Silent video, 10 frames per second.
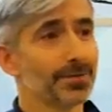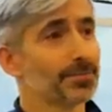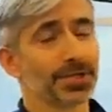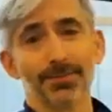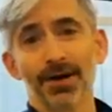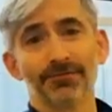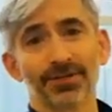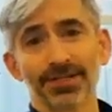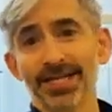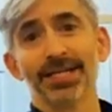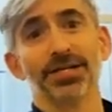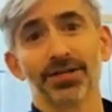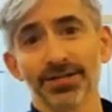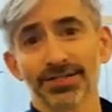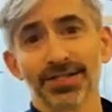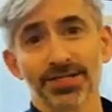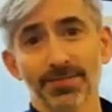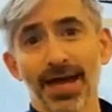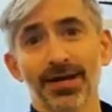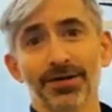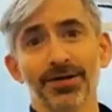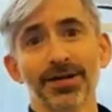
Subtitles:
put them up for 10 years, doesn't matter.